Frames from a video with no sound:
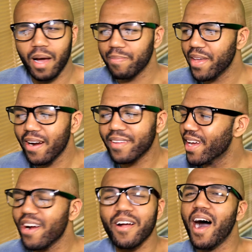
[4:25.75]

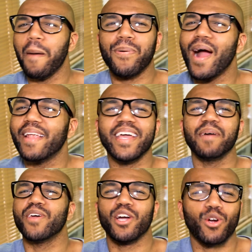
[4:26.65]
they're probably
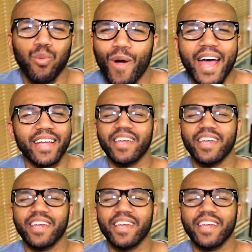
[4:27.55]
up there crying.